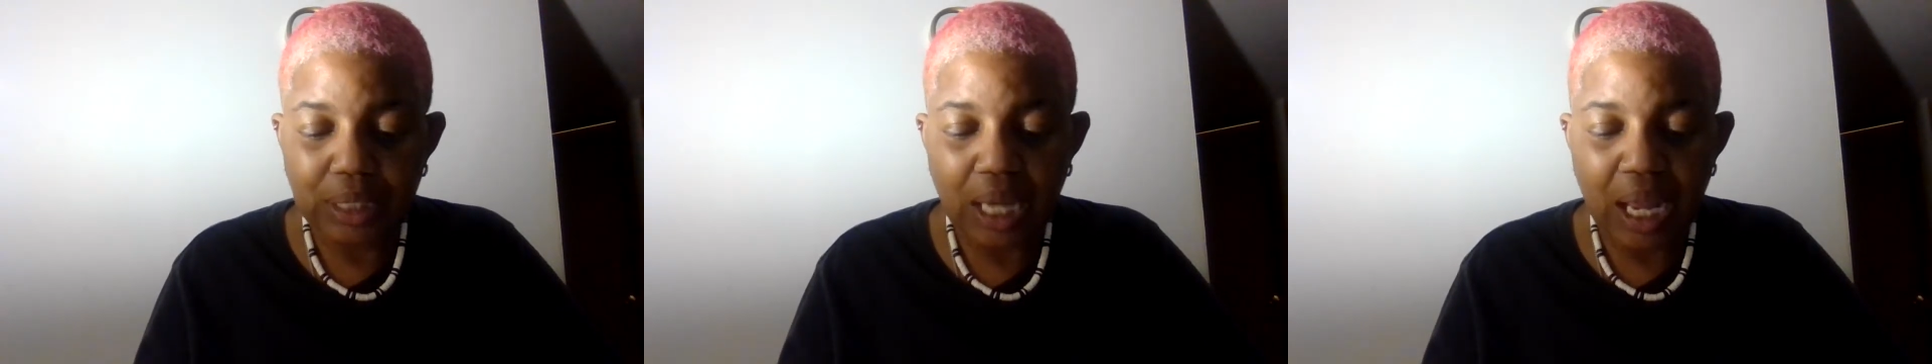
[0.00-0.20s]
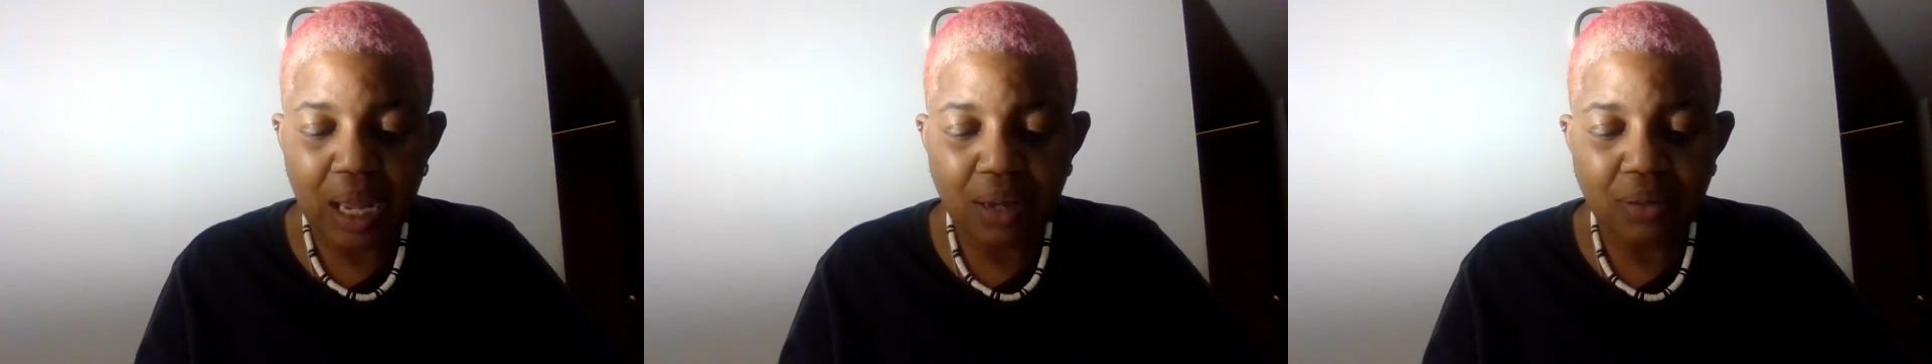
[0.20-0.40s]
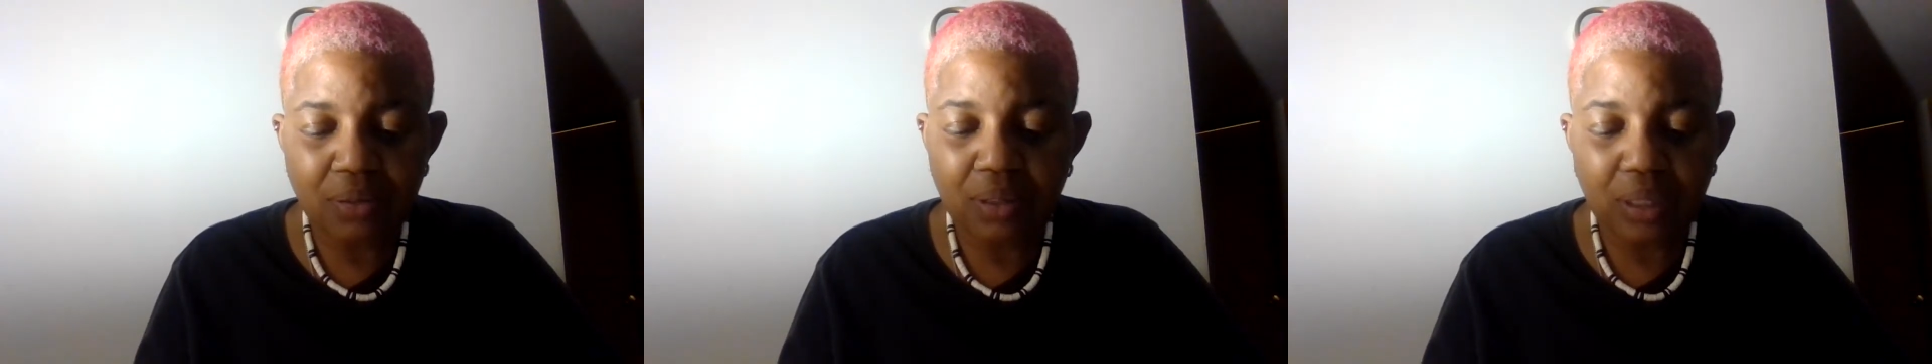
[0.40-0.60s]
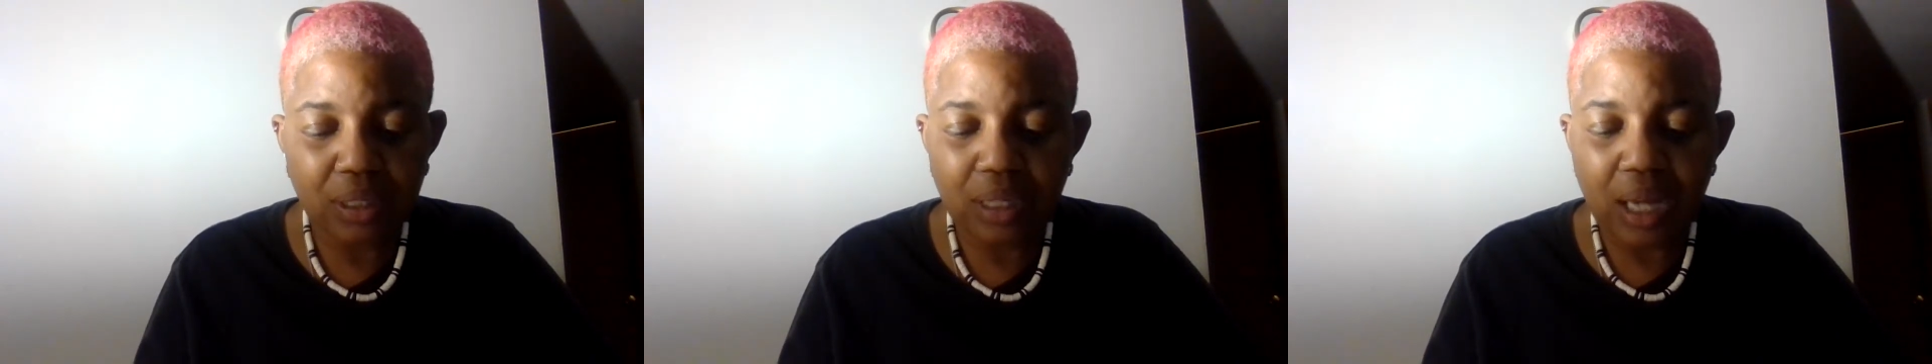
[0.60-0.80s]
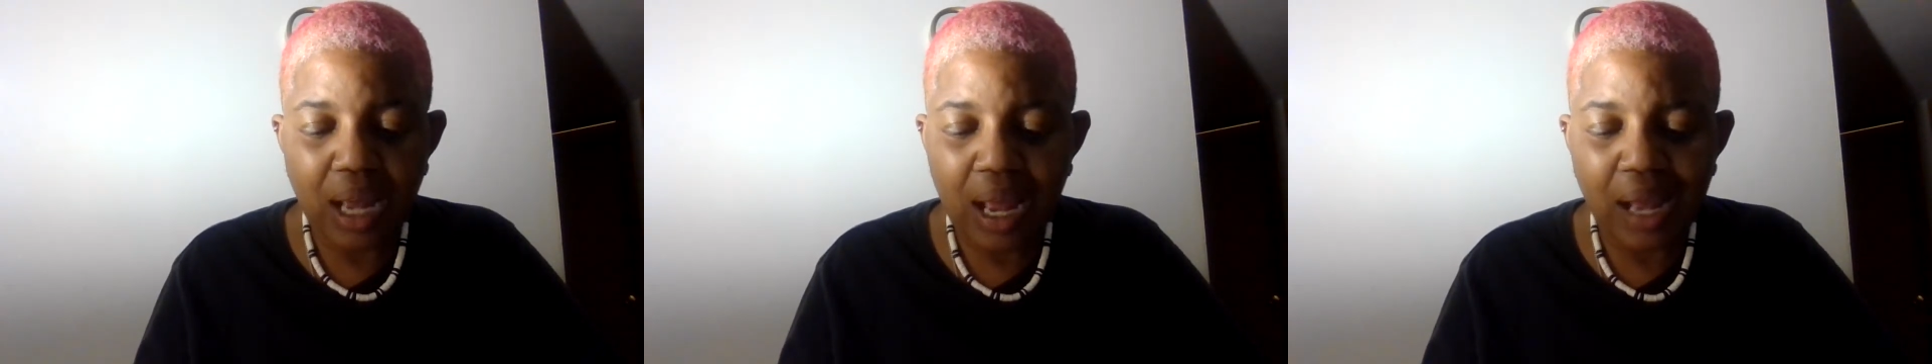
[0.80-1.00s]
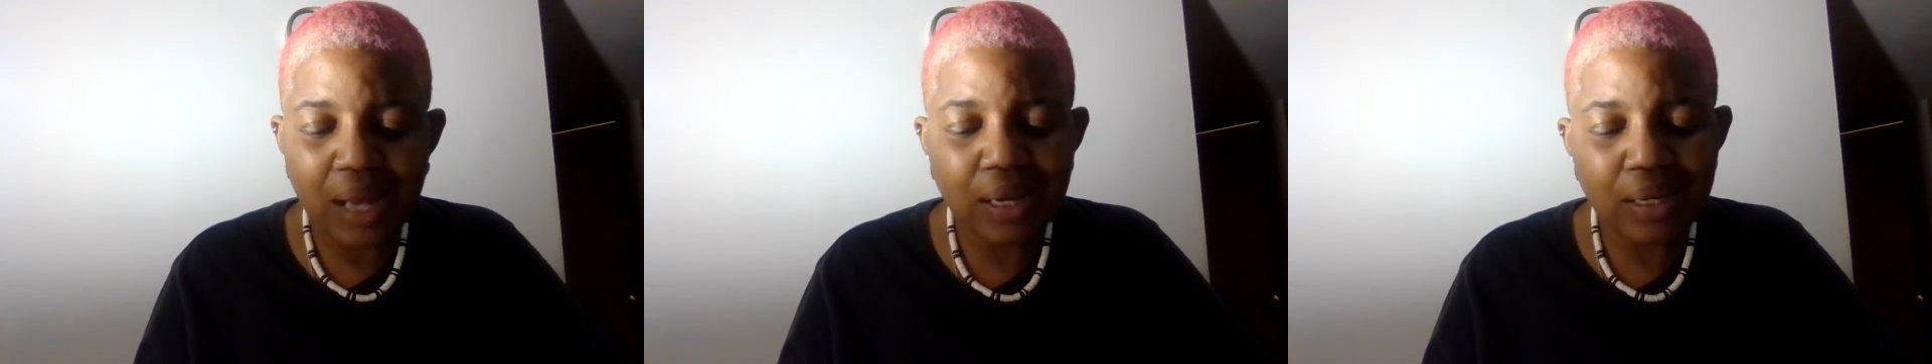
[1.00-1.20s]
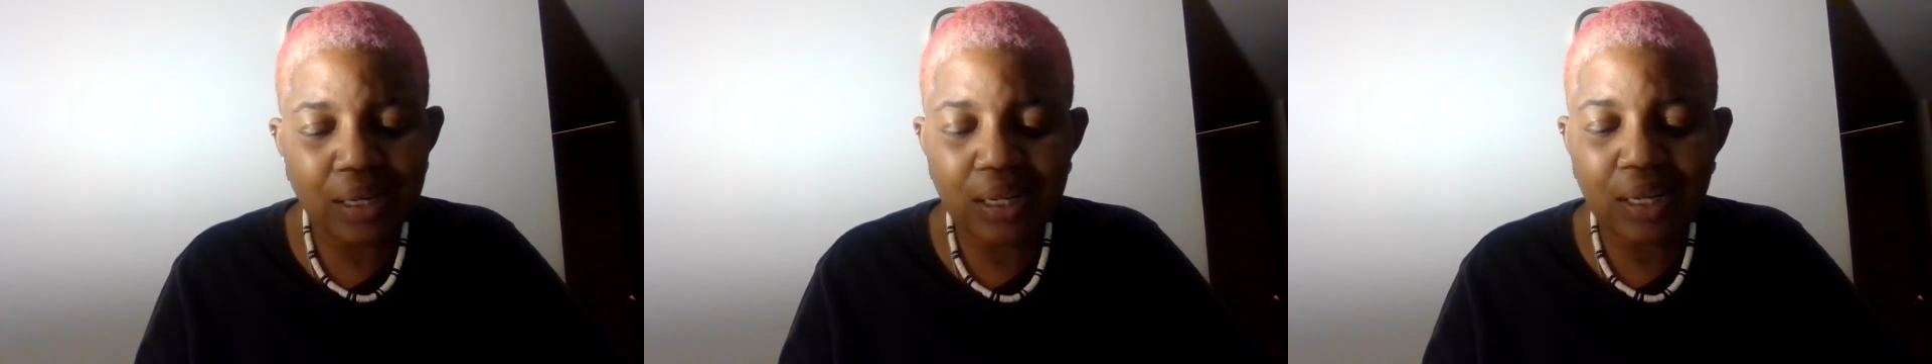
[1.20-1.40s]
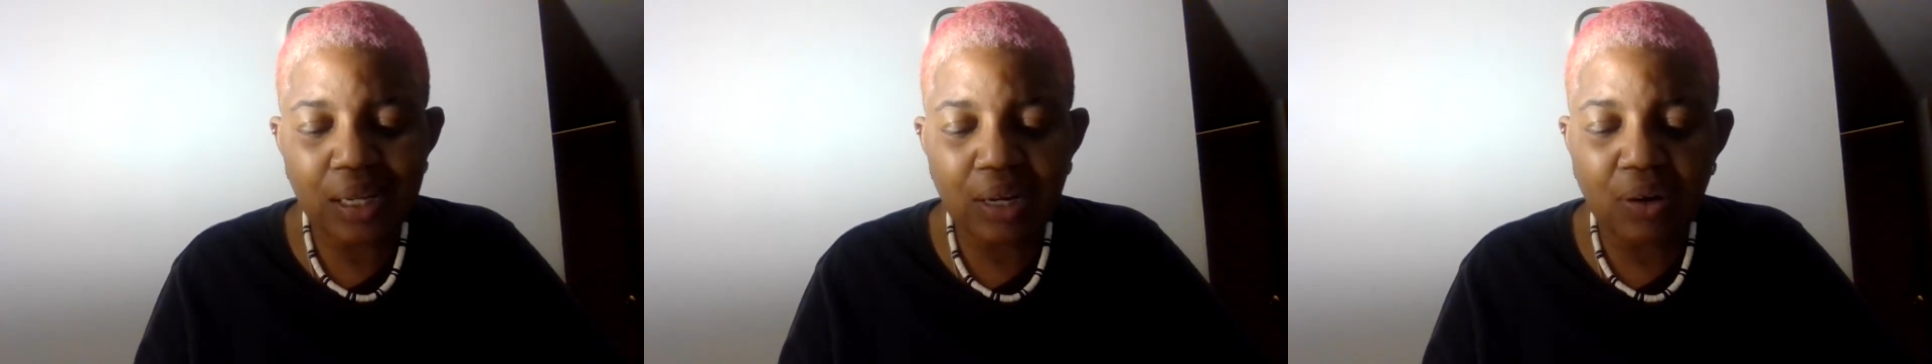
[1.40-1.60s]
I'd, I'd
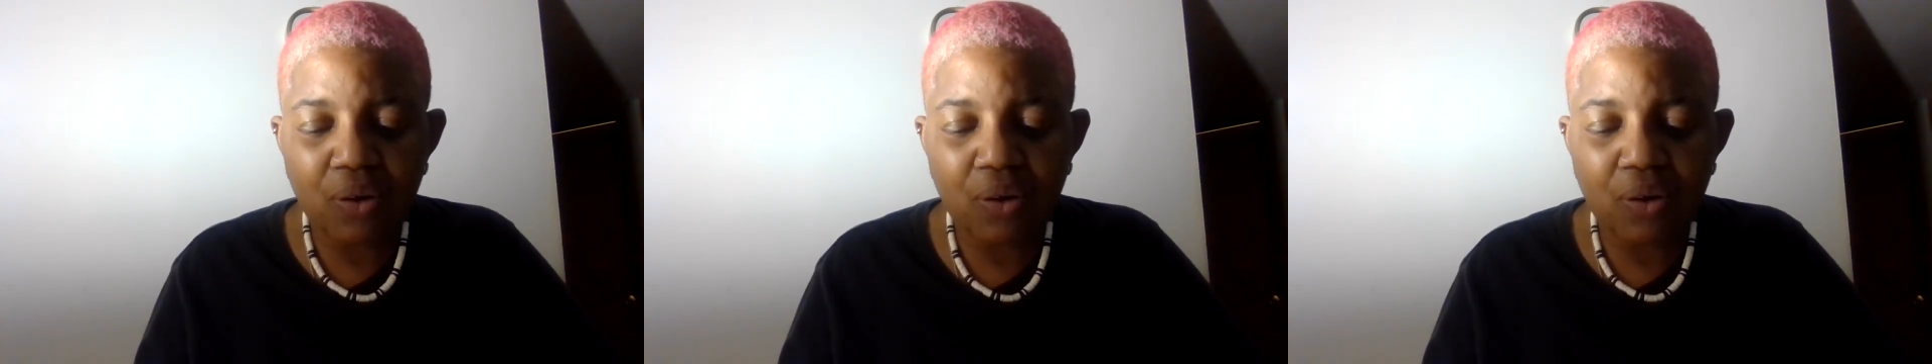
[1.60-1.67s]
get